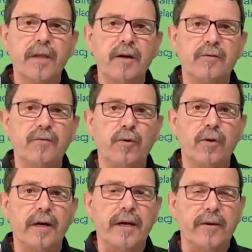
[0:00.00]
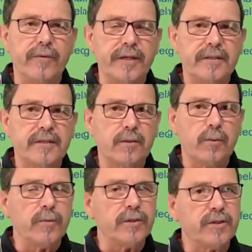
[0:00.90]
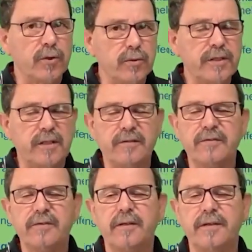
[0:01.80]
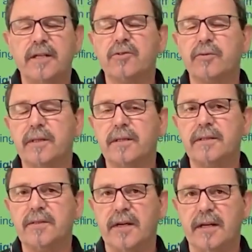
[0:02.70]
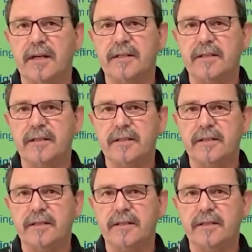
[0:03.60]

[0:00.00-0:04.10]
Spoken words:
for areas where we don't have natural daylight